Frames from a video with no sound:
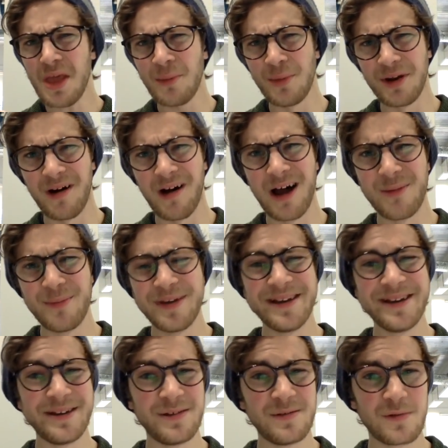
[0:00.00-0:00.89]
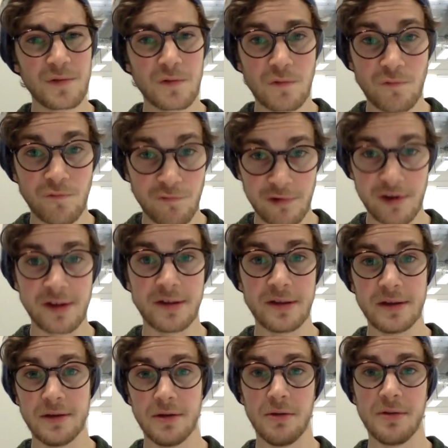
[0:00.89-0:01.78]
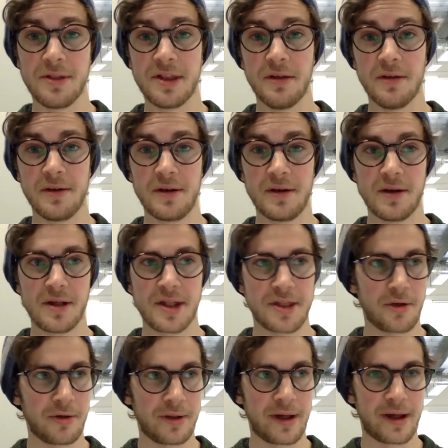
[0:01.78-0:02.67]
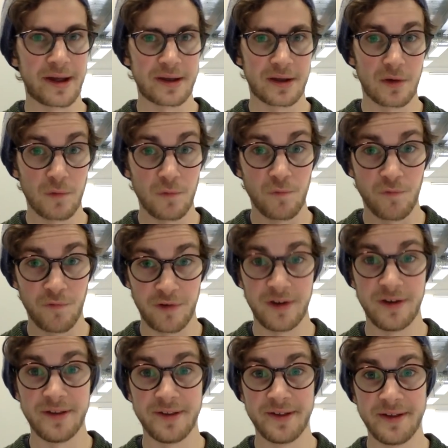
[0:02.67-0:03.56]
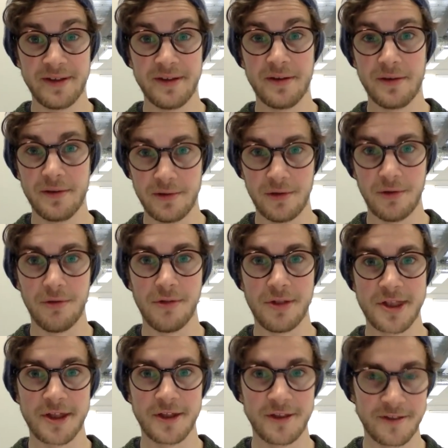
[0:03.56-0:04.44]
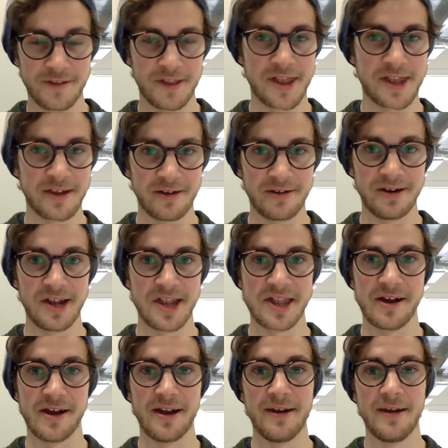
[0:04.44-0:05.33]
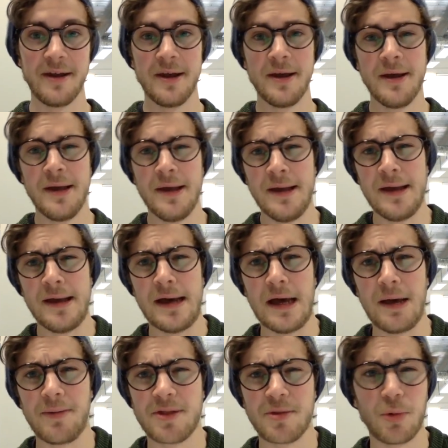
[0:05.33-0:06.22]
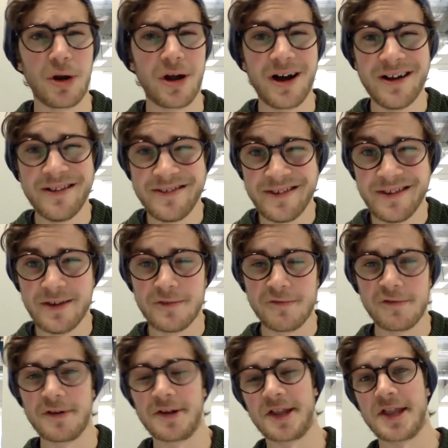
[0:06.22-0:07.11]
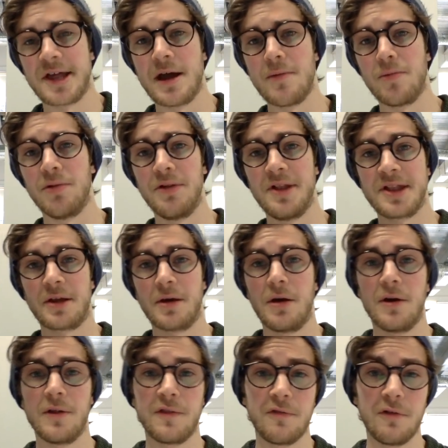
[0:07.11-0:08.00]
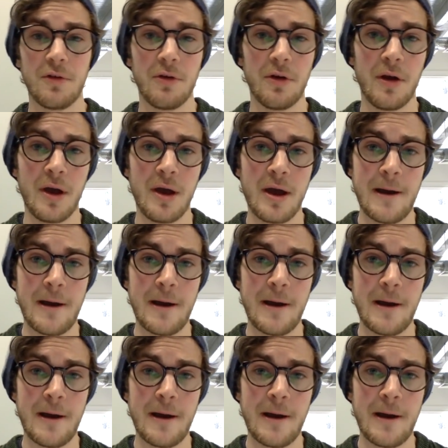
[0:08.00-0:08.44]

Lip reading: but I mean really use it. So like really use the study design. So what I did, for example, is go through